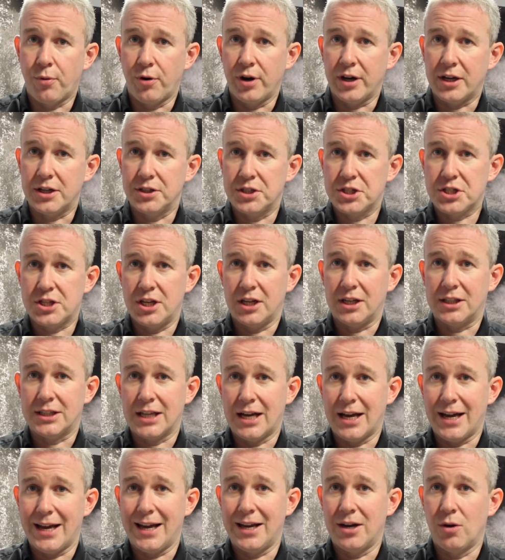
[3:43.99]
brick and stick
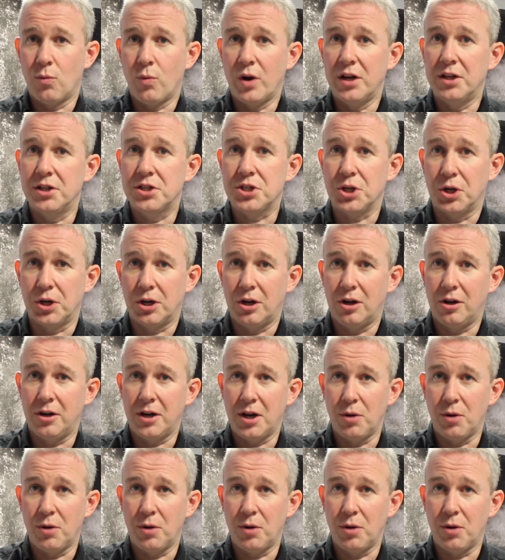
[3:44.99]
that in a wind tunnel,